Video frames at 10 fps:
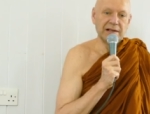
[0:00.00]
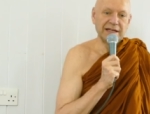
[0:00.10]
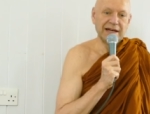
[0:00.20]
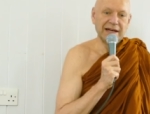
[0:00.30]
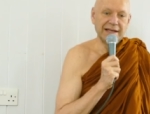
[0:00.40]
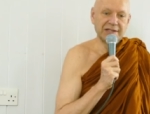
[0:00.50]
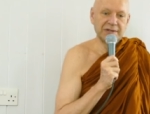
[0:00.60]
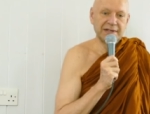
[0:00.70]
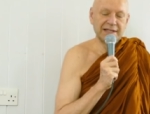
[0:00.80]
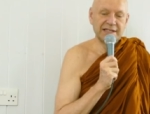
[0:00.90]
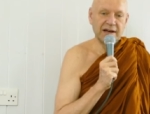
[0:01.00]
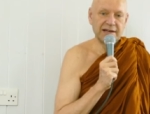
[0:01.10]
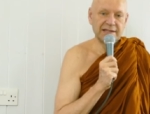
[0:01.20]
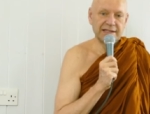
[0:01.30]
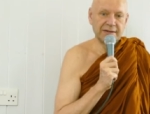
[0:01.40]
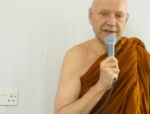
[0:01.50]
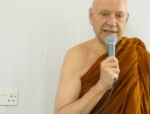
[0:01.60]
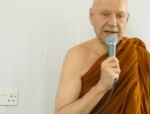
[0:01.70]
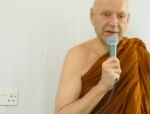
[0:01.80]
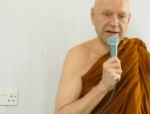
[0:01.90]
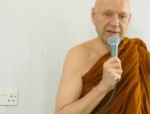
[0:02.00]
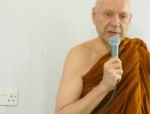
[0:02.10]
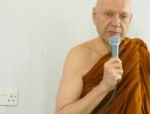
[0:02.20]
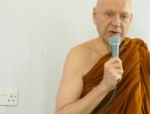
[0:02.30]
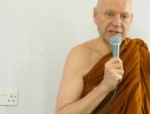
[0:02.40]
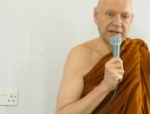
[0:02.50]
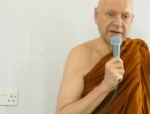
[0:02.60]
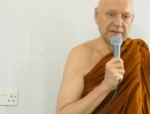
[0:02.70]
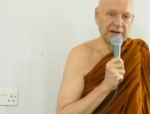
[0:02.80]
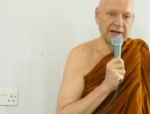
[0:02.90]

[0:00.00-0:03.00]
and it leads to disaster instead of anything positive.